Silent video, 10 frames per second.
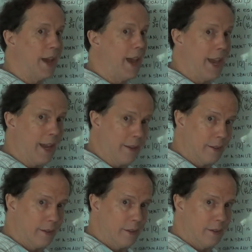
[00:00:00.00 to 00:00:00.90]
add
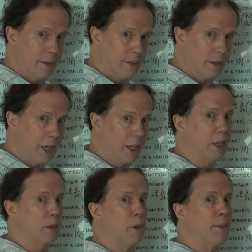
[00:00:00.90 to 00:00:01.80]

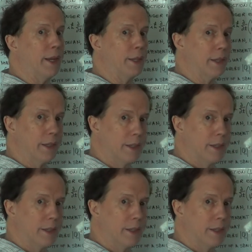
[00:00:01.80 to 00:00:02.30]
angular menta,